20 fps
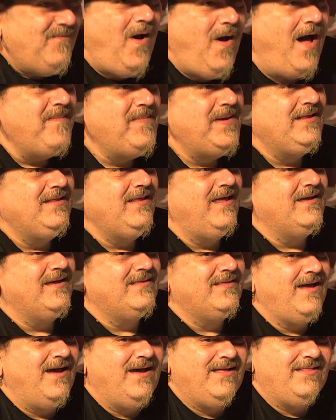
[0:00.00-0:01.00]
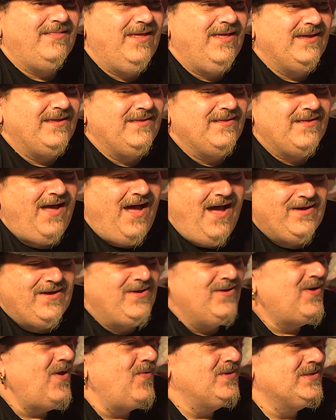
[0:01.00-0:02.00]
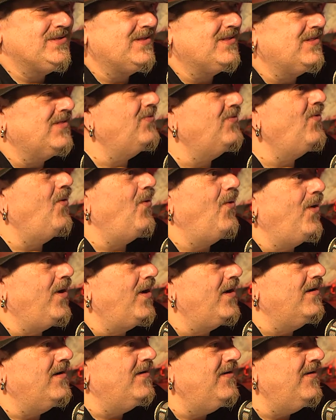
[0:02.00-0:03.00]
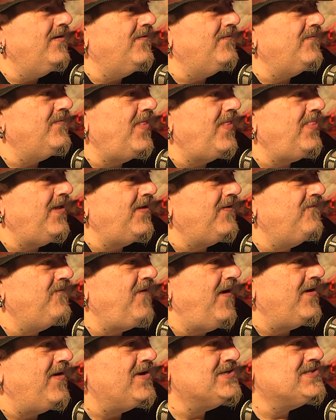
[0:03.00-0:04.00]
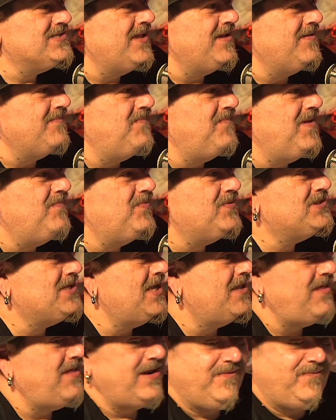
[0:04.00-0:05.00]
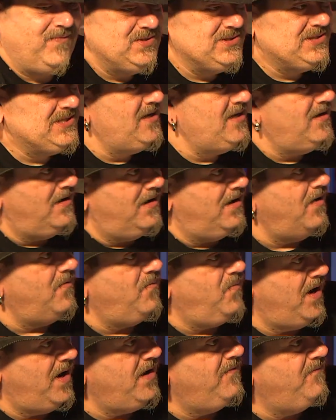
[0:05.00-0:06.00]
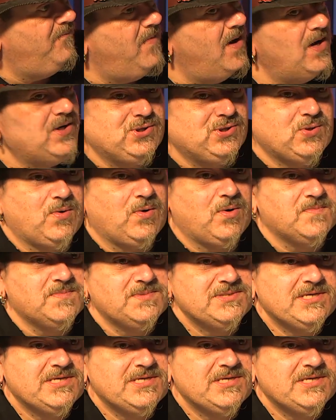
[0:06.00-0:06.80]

I mean, like that. Like I could go into the lore of like fairies. Like people say that if you see a ring of mushrooms,